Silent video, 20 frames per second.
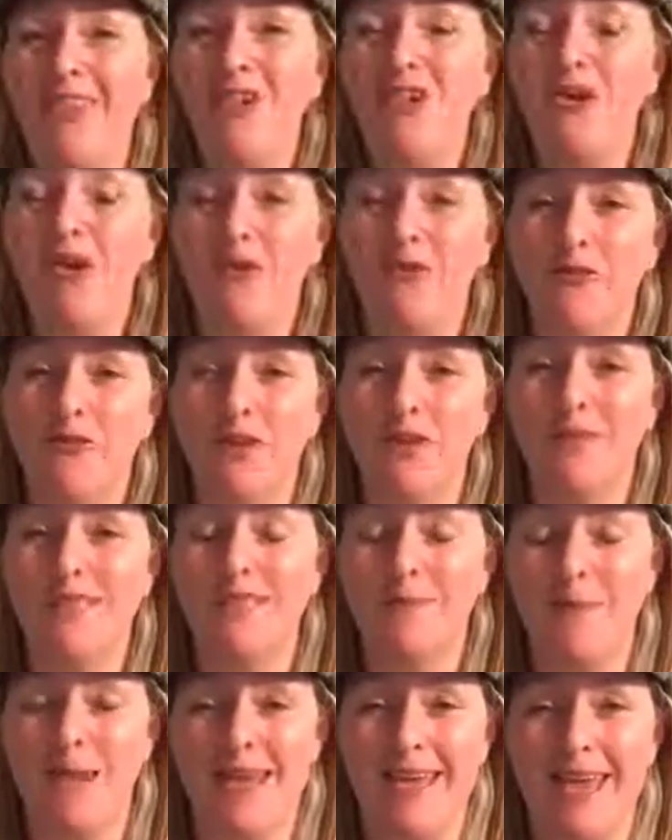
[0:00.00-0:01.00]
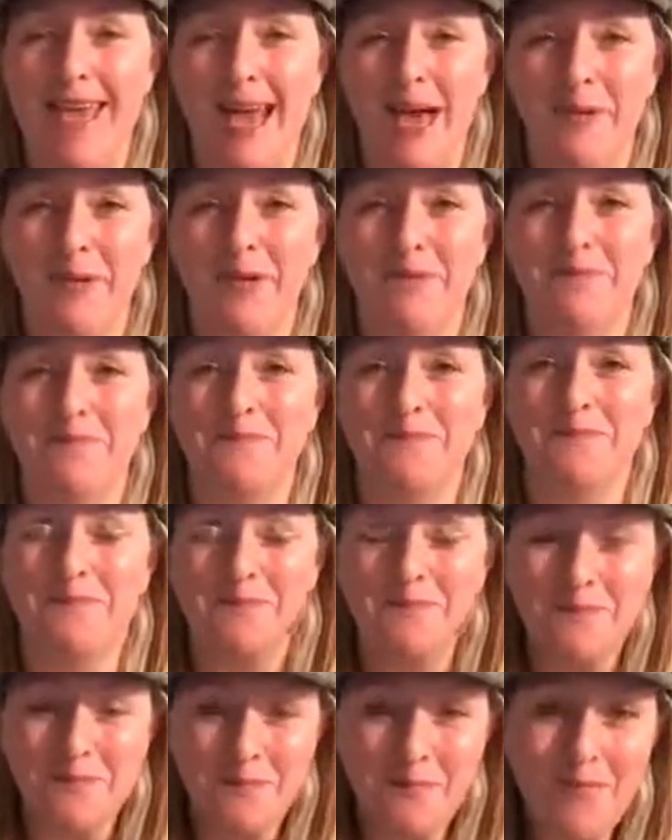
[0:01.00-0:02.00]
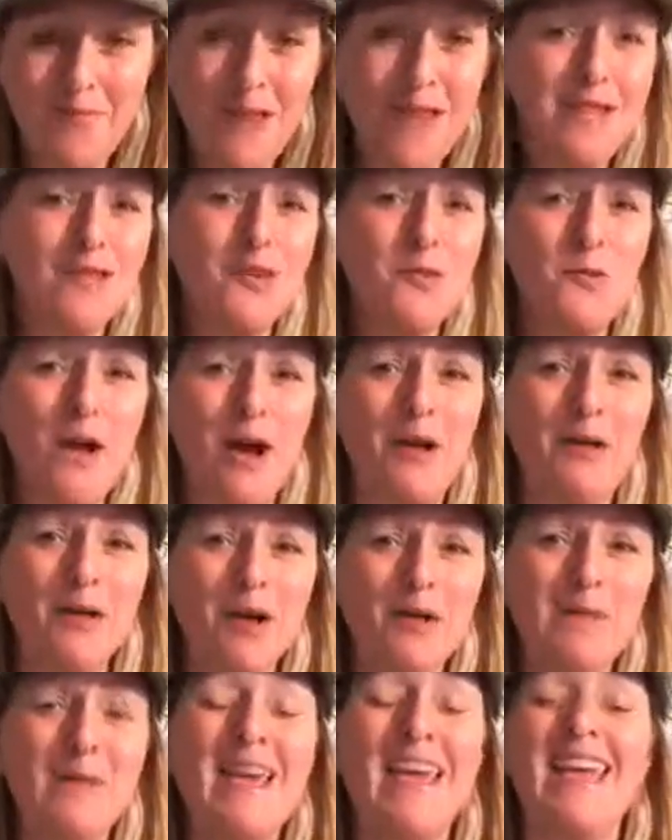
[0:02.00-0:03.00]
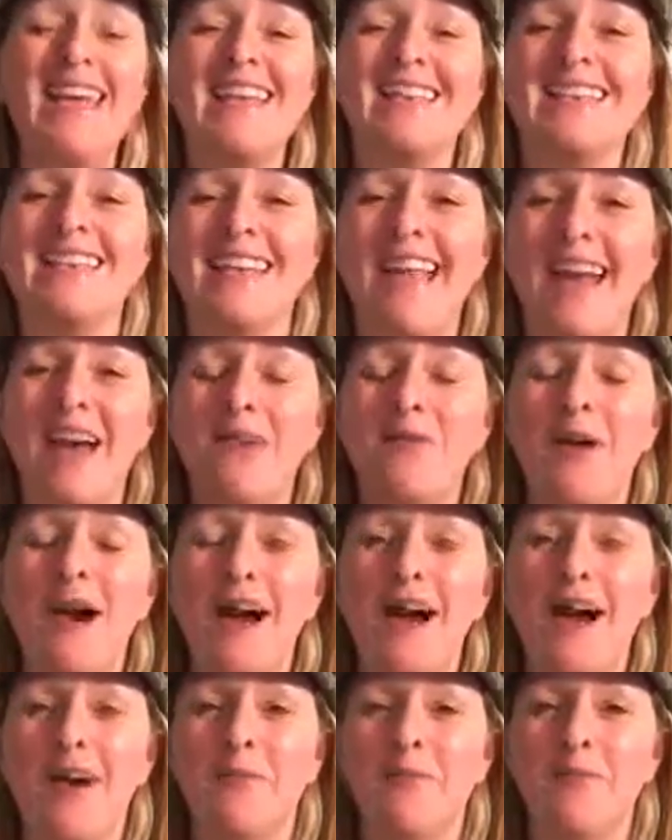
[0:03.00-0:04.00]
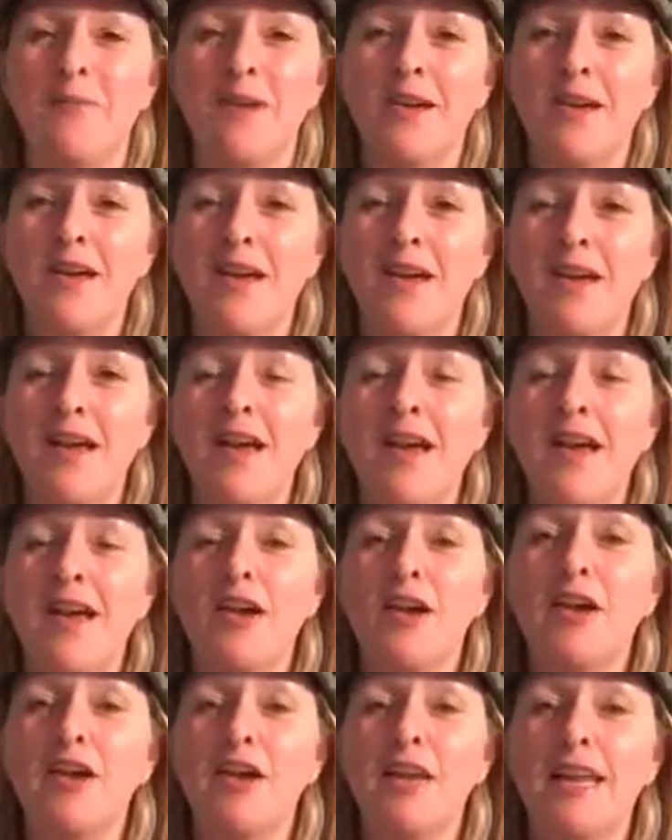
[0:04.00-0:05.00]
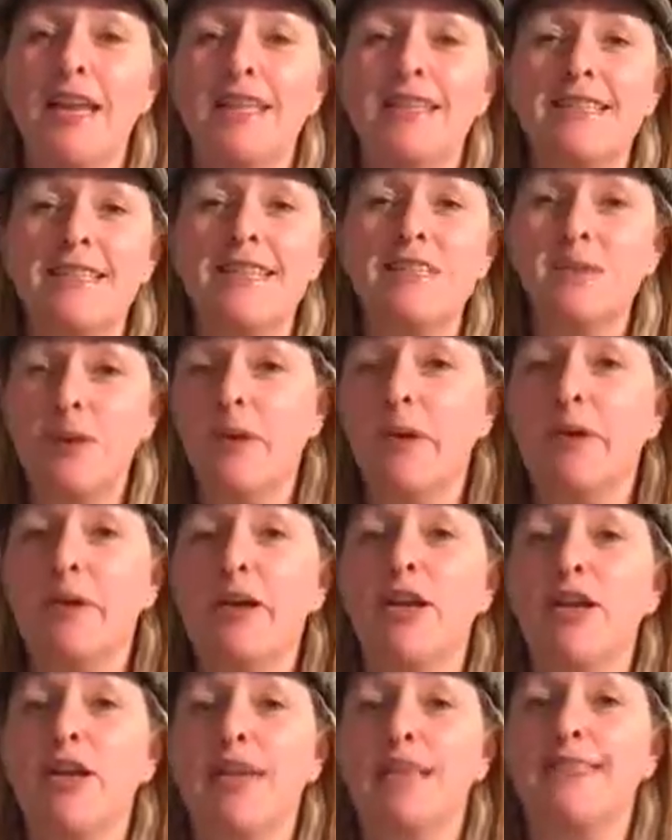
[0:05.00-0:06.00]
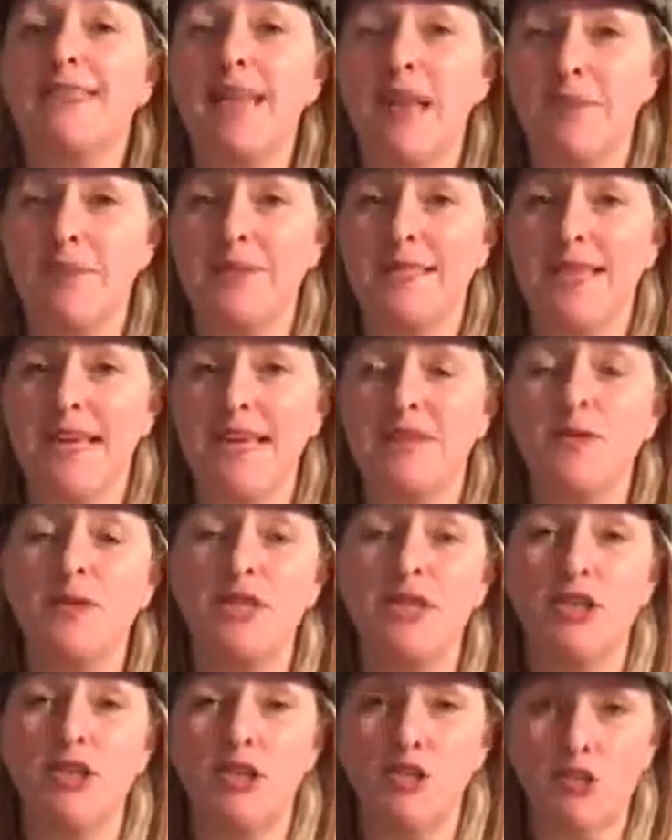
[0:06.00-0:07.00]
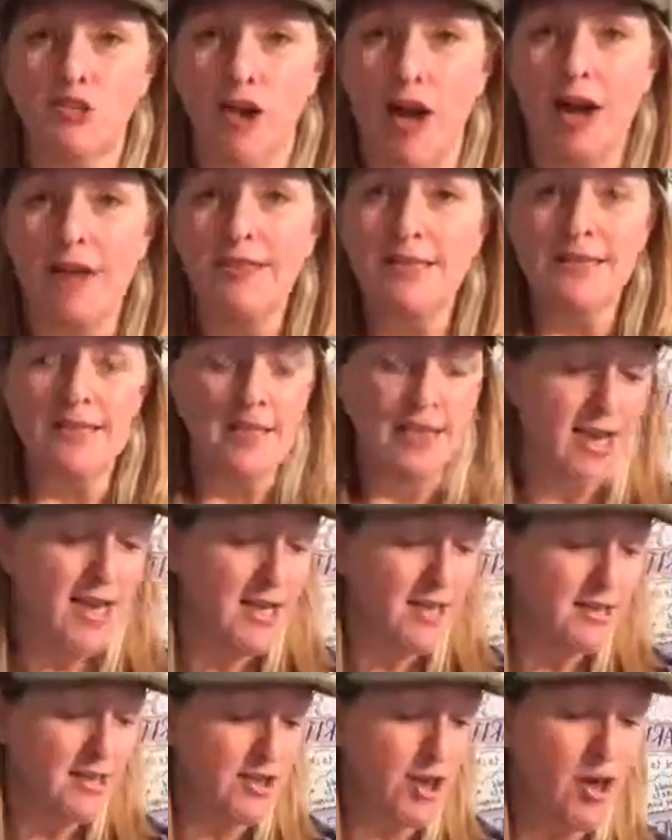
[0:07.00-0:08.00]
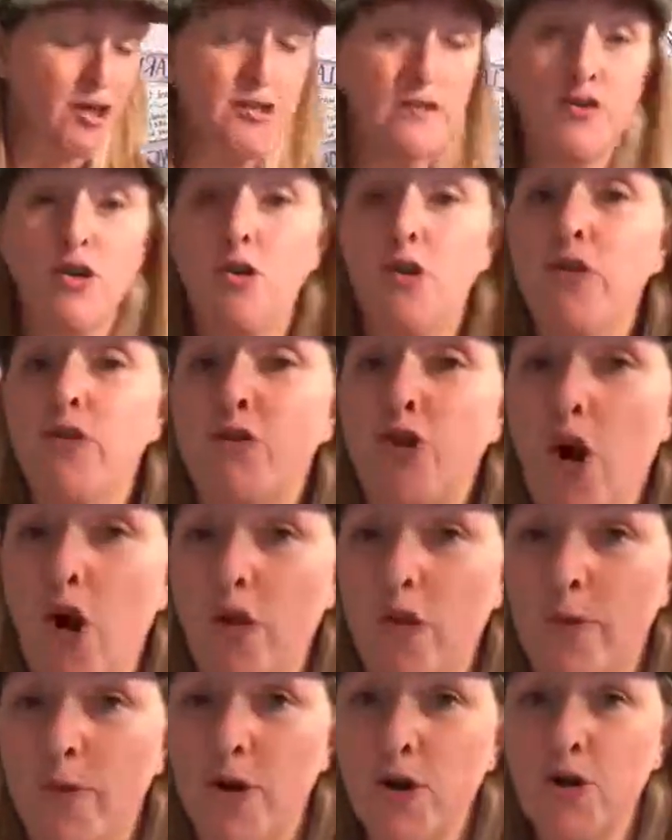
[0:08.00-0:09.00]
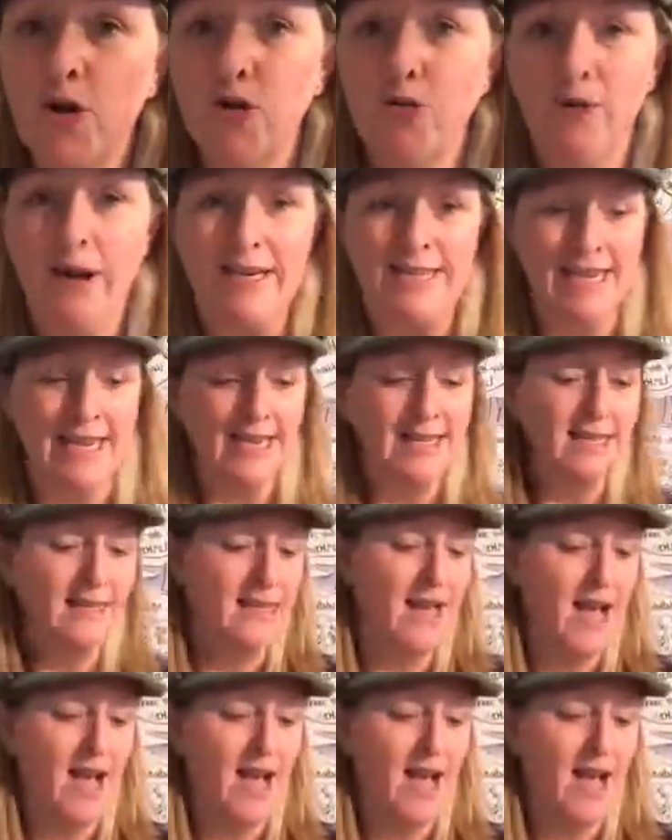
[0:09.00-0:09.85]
the confidence to make it happen. So welcome. It's now looking at this week, we're going to be looking at step 6, which is trust. So those of you who've got the book already,